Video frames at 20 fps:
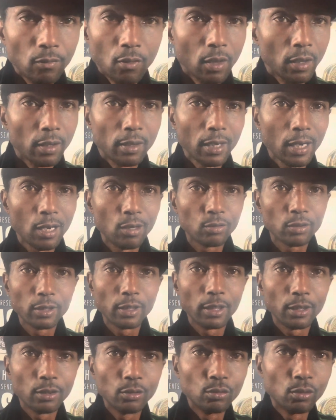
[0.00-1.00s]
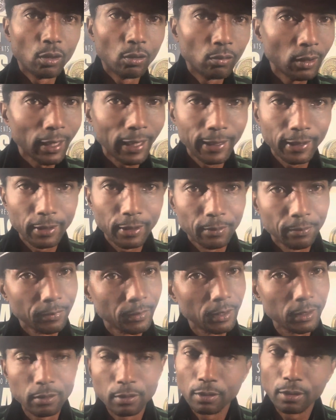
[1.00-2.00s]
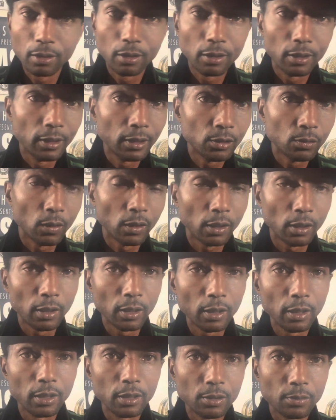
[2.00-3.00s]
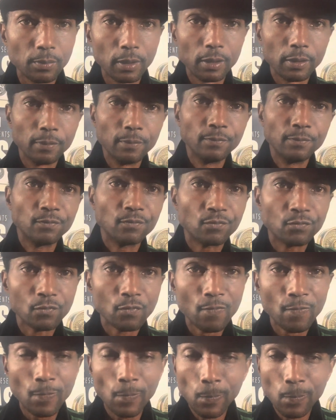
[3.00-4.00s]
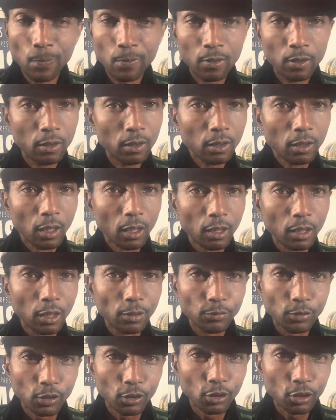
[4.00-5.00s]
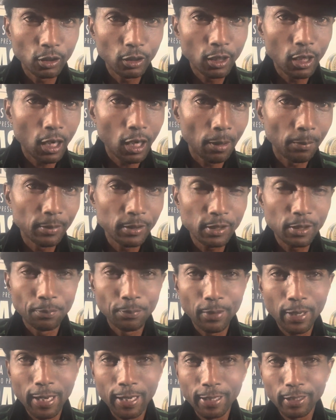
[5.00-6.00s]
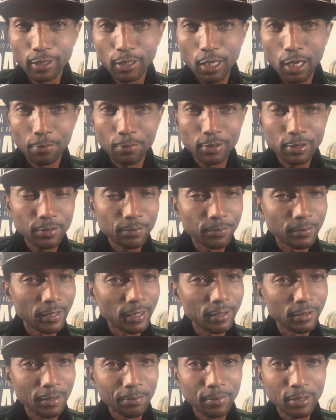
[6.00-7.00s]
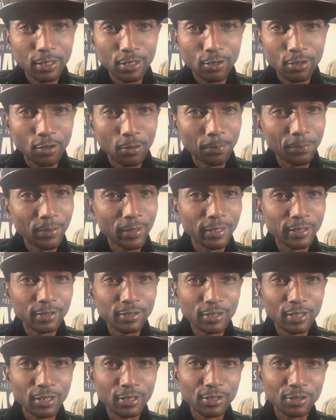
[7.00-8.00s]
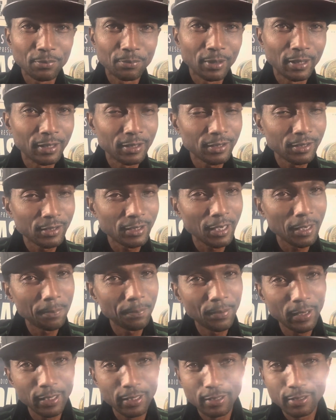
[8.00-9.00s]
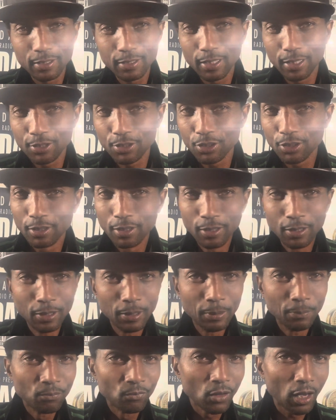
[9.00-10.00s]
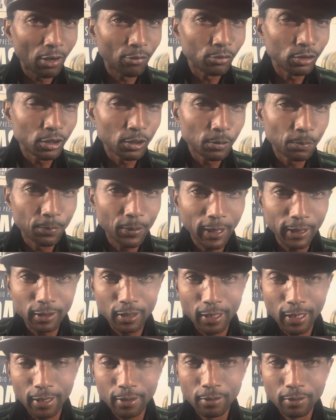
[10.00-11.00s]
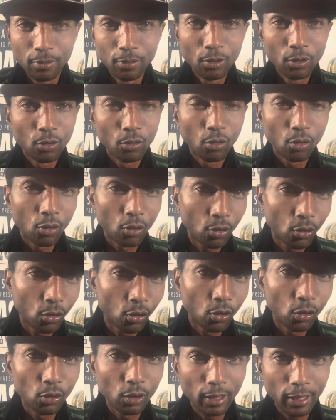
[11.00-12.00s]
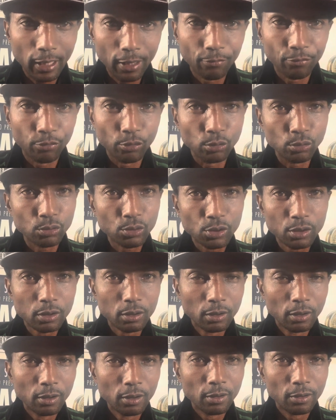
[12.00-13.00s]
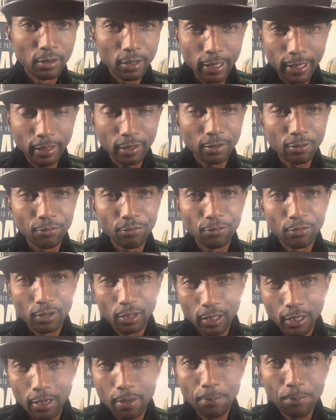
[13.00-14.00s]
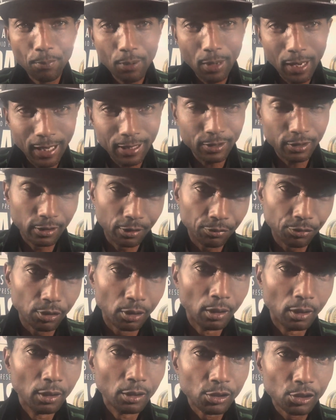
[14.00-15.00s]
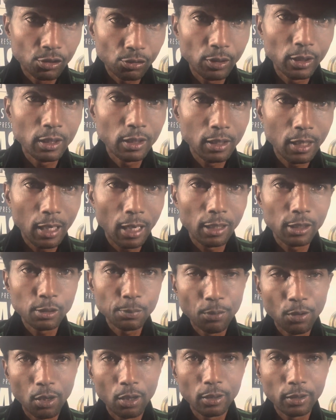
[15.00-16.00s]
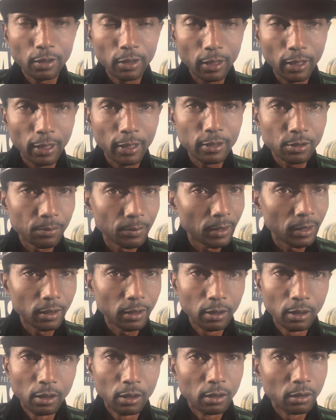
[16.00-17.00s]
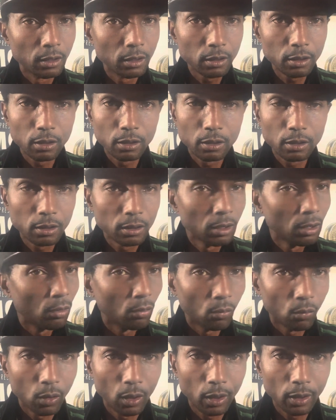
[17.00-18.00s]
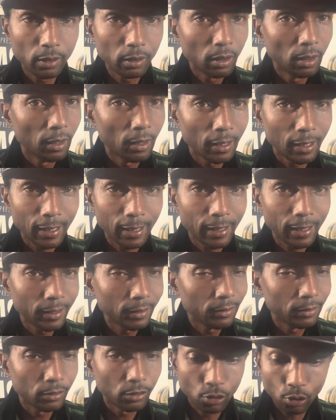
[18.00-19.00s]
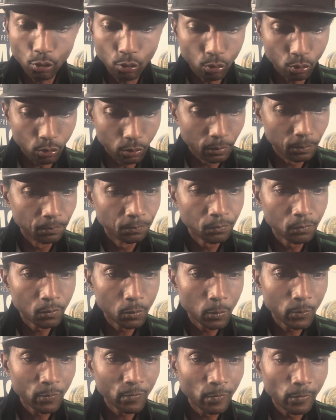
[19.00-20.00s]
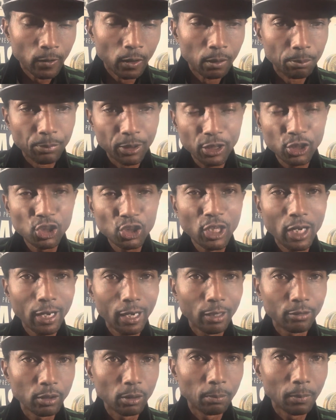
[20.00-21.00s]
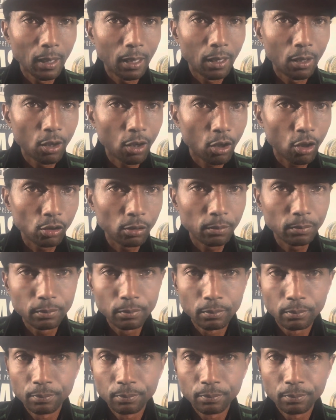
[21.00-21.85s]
And I don't care who don't like it, man. It is what it is, man. I love the good comments, the bad comments, man. That mean y'all paying attention, man. Stay paying attention. I respect that on all levels, negative and positive. Street Knowledge Podcast, man. This is what I do. Big shout out to my Harlem,